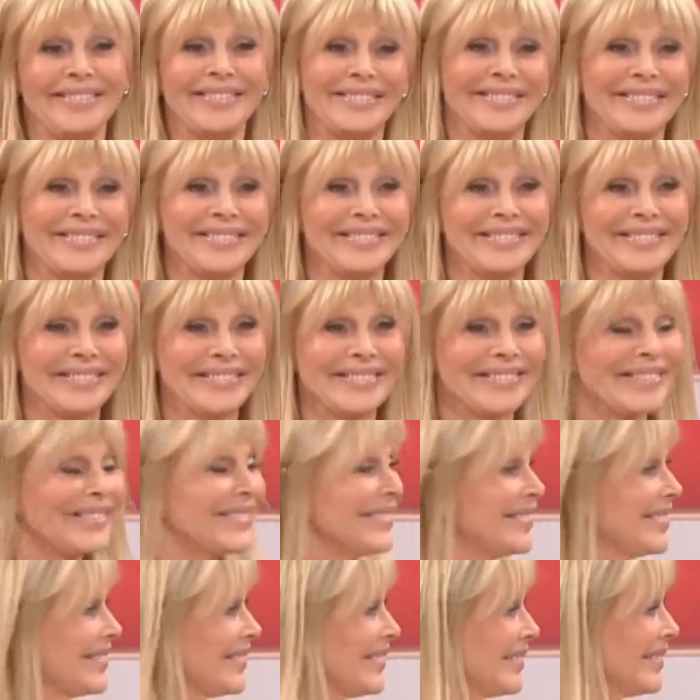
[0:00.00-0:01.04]
Do you like a
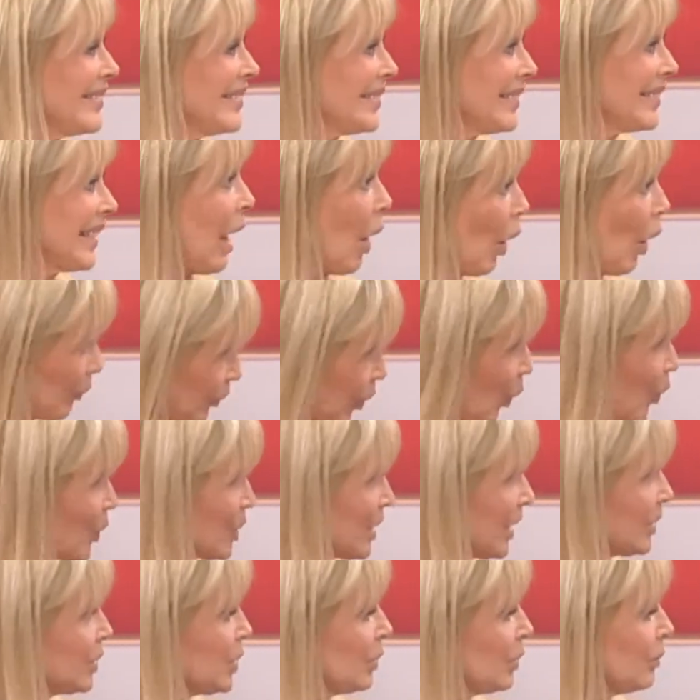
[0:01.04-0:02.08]
drink? Of
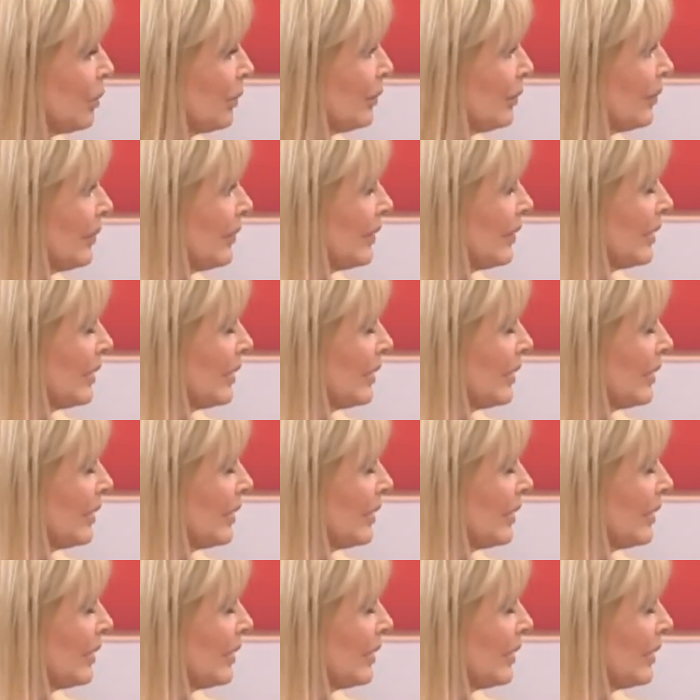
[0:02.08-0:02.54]
course I do. Do you, do